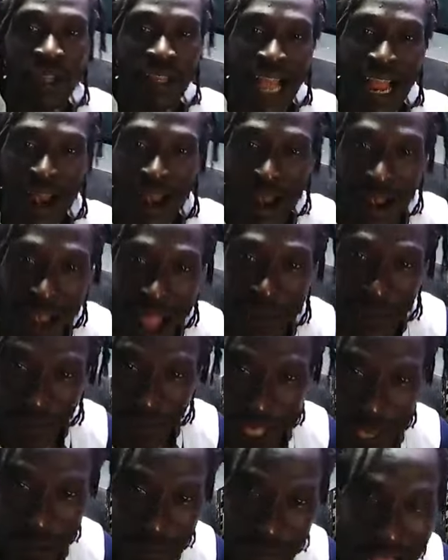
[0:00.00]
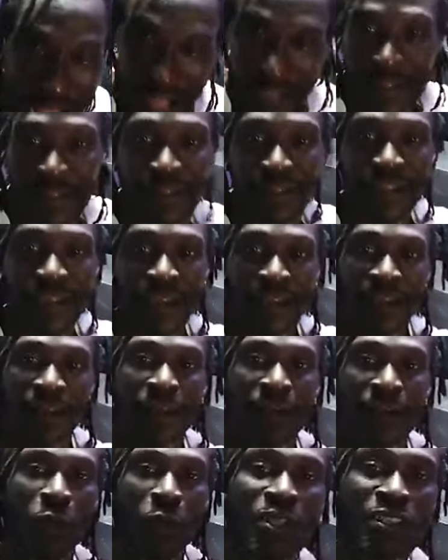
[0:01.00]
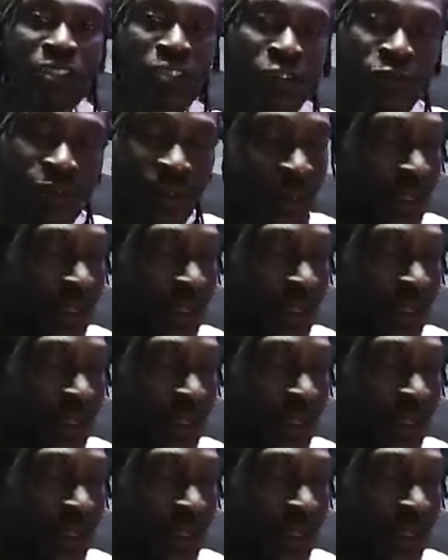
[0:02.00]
Now left and right. What you?